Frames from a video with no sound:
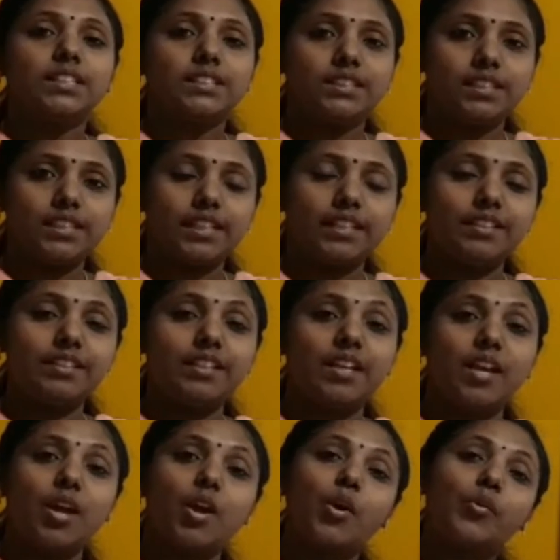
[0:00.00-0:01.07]
Children,
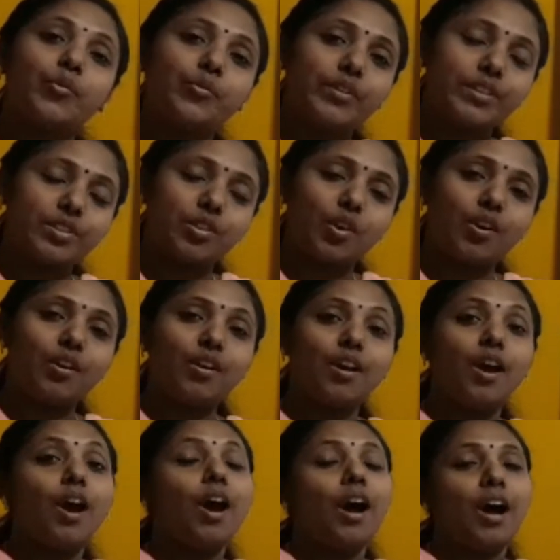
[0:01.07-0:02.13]
we saw
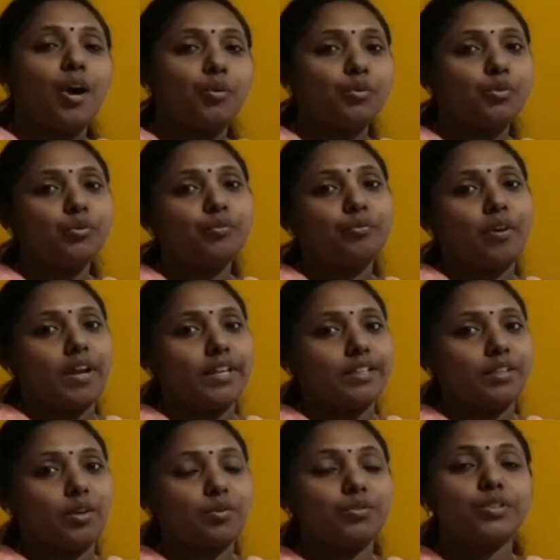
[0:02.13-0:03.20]
how to
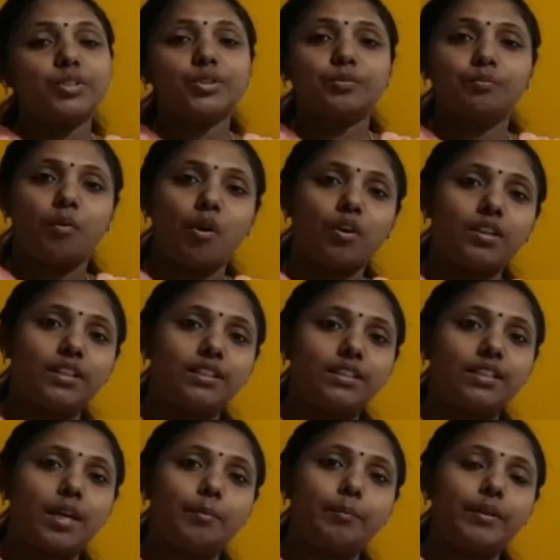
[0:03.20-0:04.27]
find out smaller
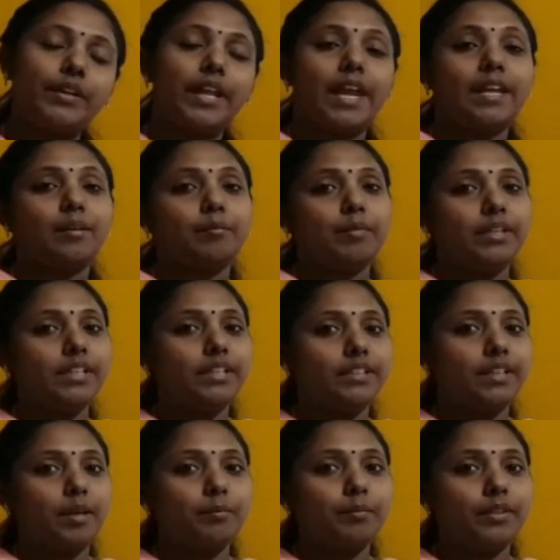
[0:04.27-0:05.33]
number and bigger
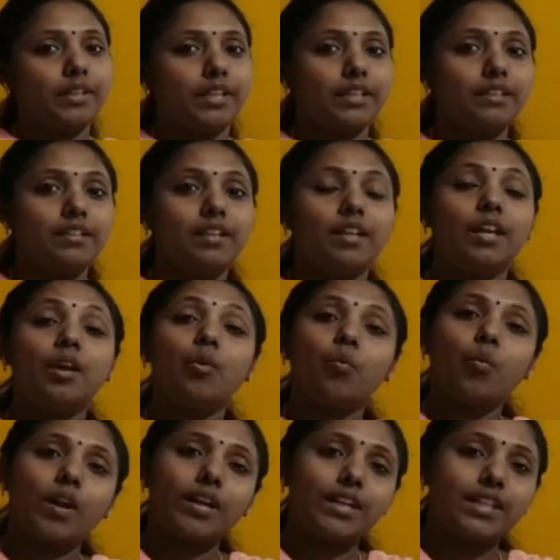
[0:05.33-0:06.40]
number in
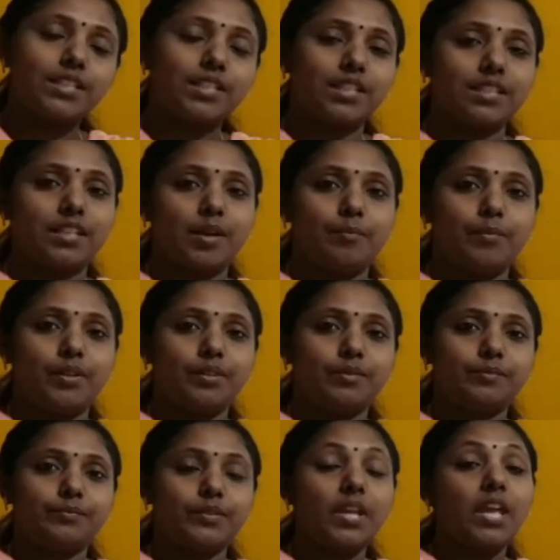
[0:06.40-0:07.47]
one digit number.
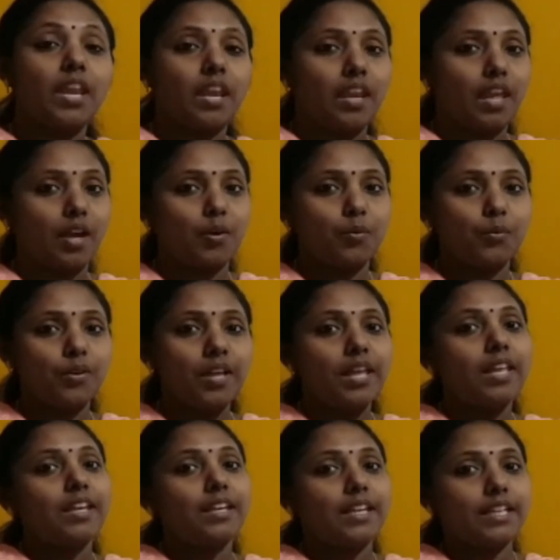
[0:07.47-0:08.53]
Now,
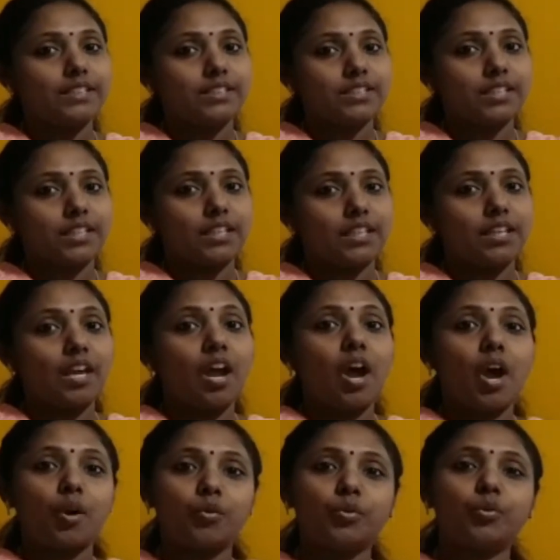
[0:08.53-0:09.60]
let's see
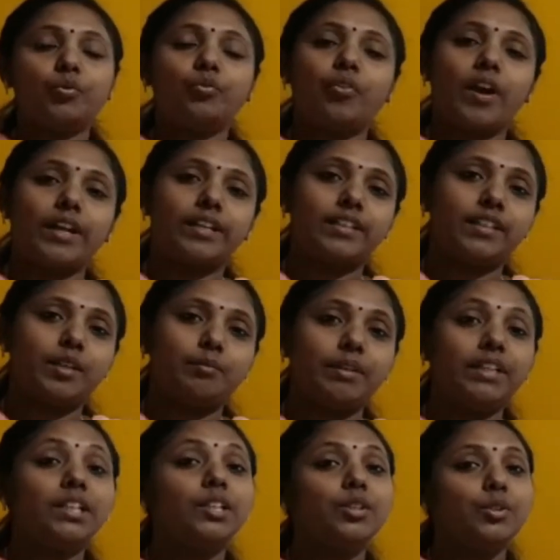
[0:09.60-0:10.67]
how to find them
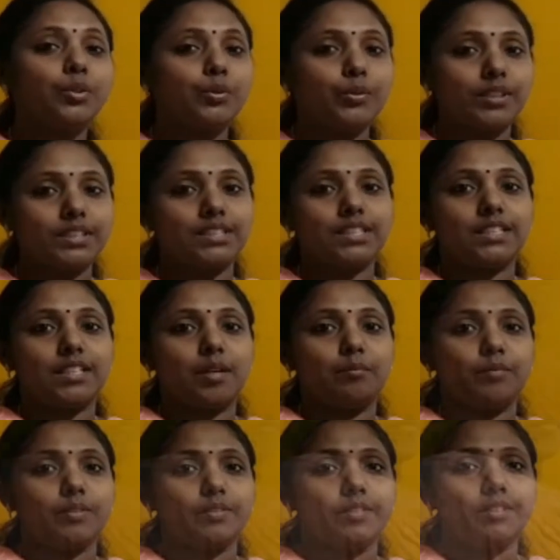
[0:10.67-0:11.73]
in two digit
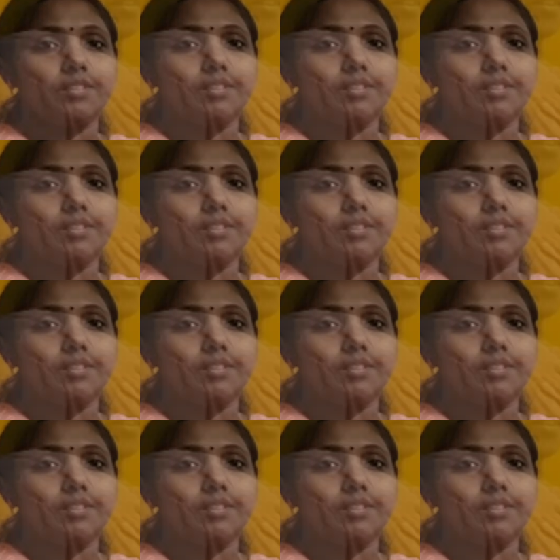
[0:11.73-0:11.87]
numbers.